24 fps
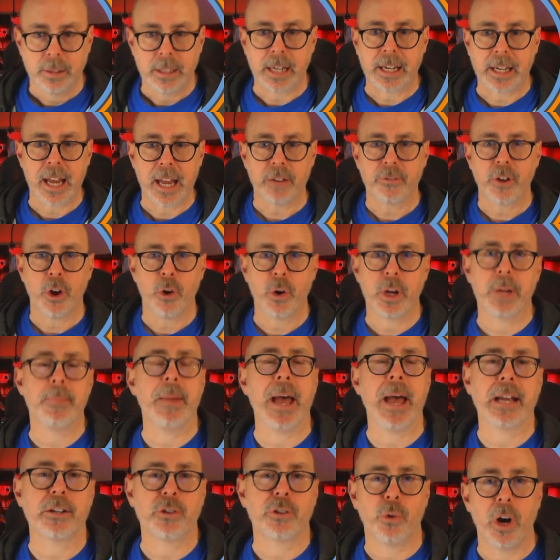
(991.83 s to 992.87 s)
Now, kind of
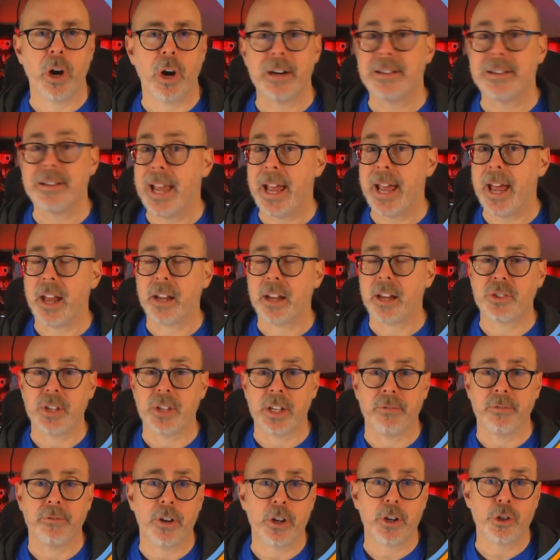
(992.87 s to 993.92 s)
going back to our
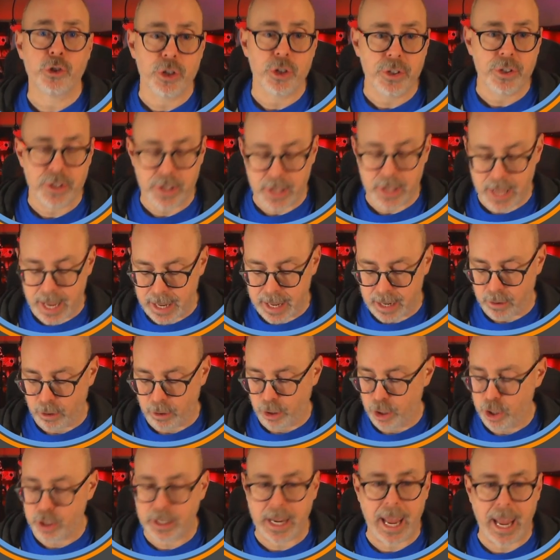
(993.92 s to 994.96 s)
text and functions
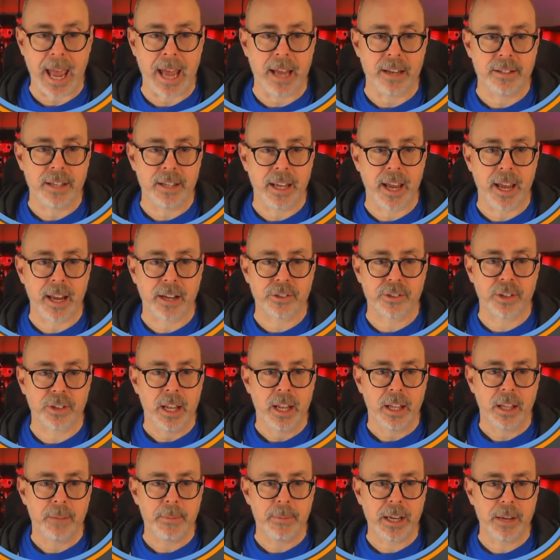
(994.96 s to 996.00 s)
that look at
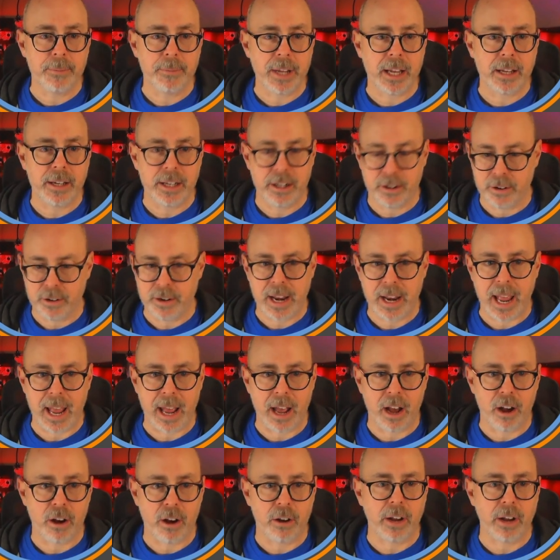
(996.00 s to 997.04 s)
text, let me come down here
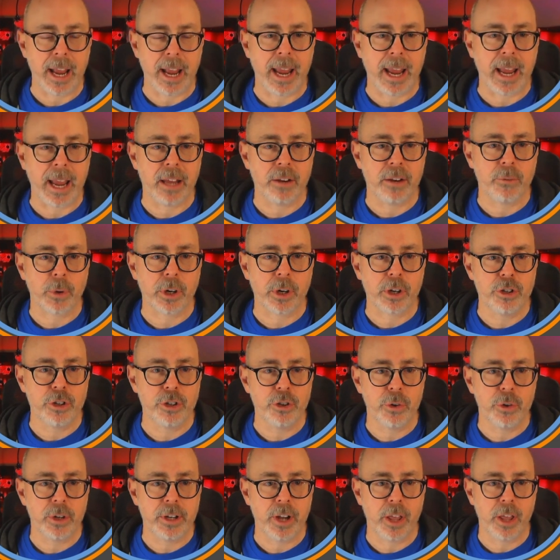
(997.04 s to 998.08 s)
now and we're
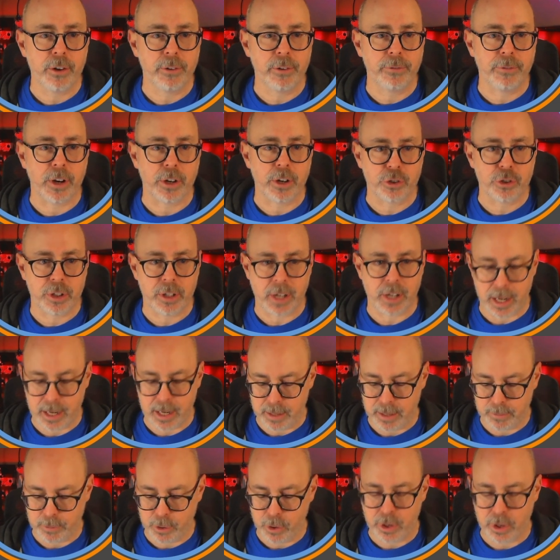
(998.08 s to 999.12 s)
going to do another function.
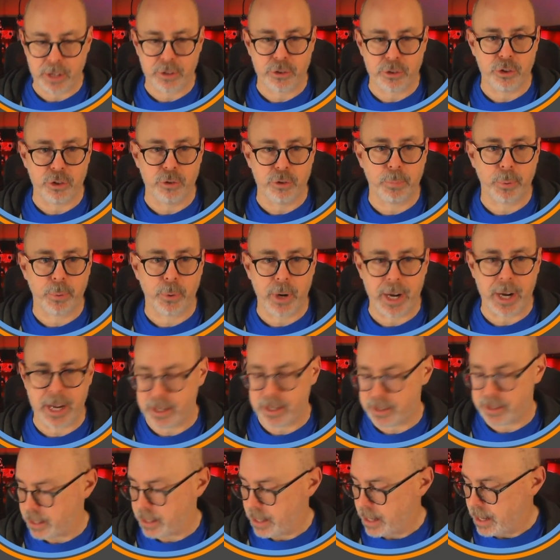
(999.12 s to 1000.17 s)
I am going to
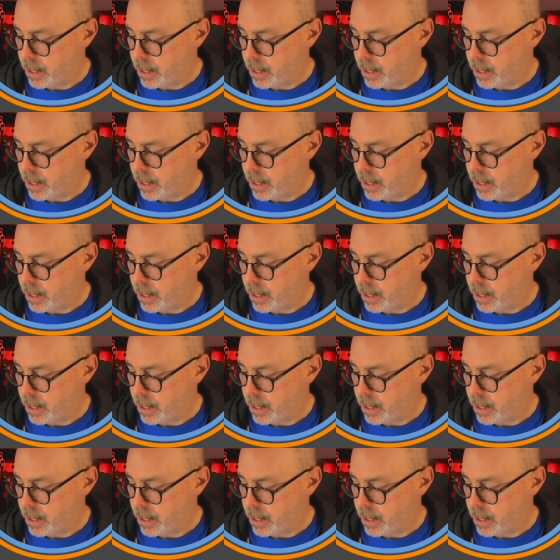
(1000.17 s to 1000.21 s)
print